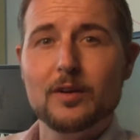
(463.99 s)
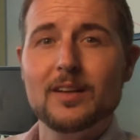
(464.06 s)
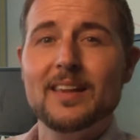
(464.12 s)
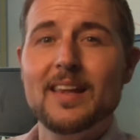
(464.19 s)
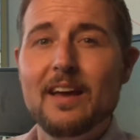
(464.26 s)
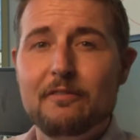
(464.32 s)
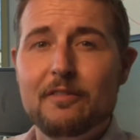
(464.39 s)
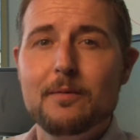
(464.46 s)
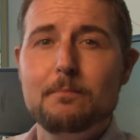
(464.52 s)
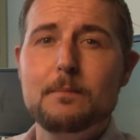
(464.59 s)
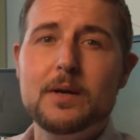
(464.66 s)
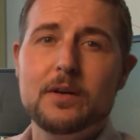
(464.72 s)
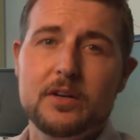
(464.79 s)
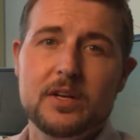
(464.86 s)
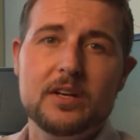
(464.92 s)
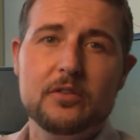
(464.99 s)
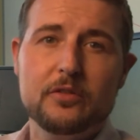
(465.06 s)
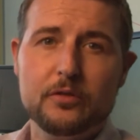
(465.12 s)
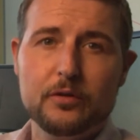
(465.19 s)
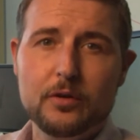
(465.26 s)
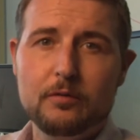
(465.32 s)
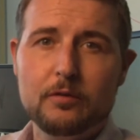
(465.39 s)
11 million
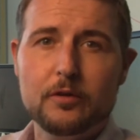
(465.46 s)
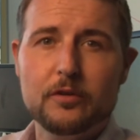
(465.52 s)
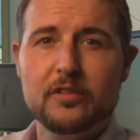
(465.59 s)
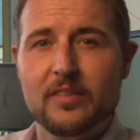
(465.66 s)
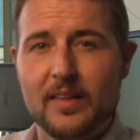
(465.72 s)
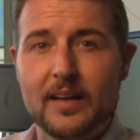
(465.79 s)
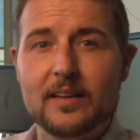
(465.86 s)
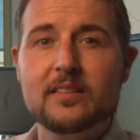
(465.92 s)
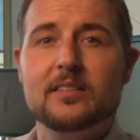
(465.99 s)
servers that